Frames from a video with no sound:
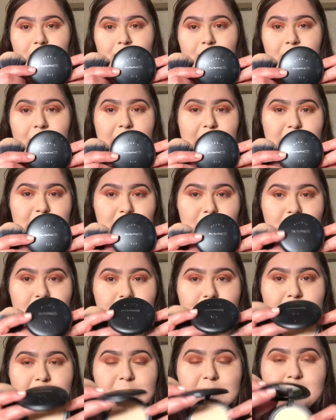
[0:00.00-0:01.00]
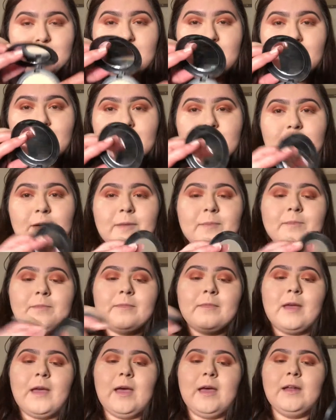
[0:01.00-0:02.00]
MAC Studio Fix powder
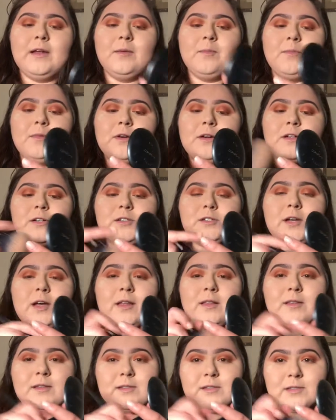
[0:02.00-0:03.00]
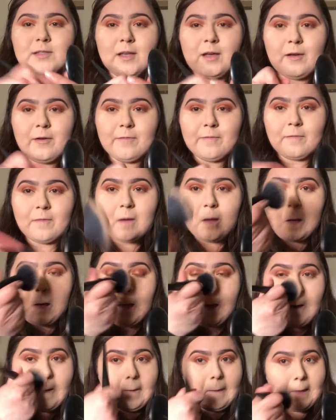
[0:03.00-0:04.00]
and a brush and dust off
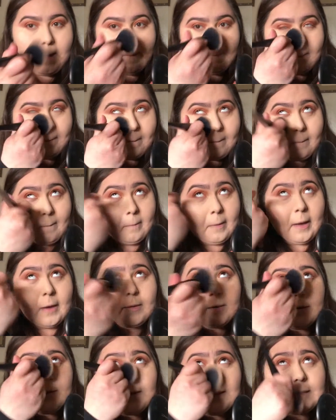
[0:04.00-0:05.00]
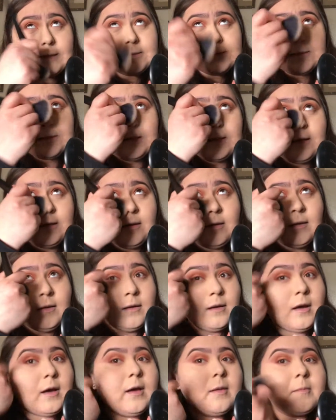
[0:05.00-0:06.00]
all that powder that is sitting
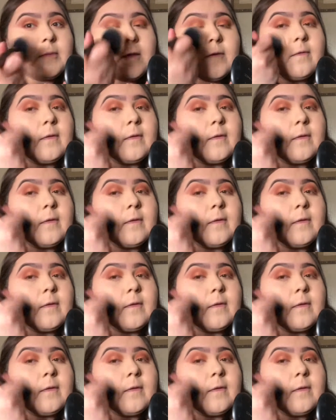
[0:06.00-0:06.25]
on my